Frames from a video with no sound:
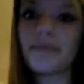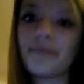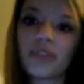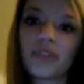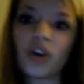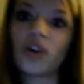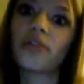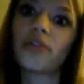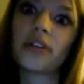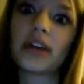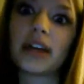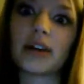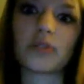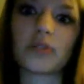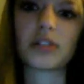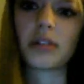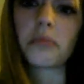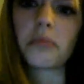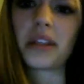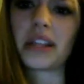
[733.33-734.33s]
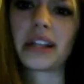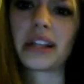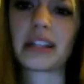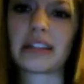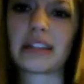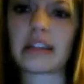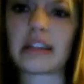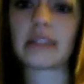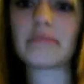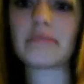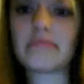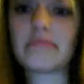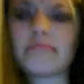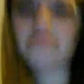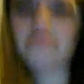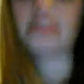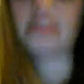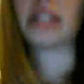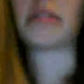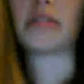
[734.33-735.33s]
gothy or something like that,
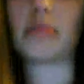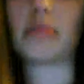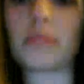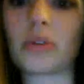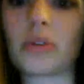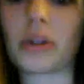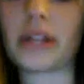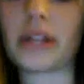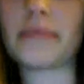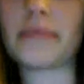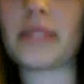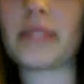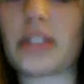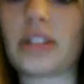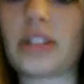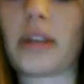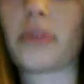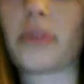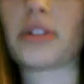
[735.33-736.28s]
I'm sorry. It's just how I